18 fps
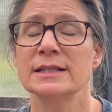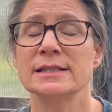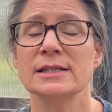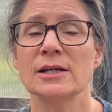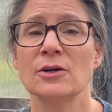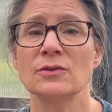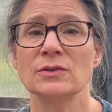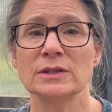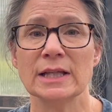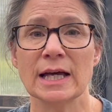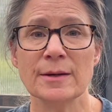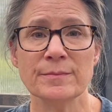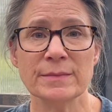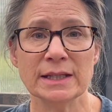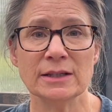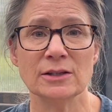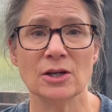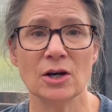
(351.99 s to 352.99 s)
So let
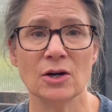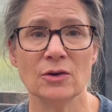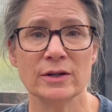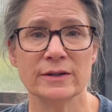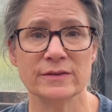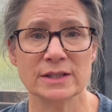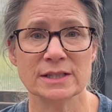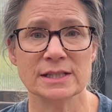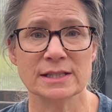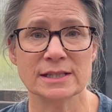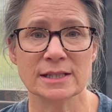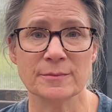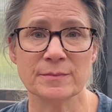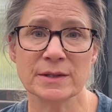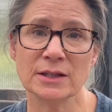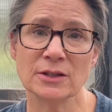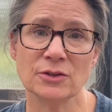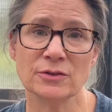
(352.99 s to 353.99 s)
me know if this is
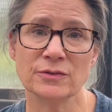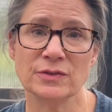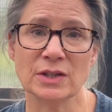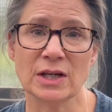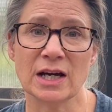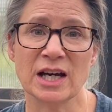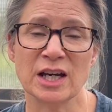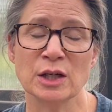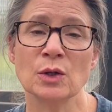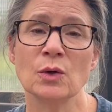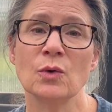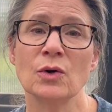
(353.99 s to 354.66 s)
something you've done,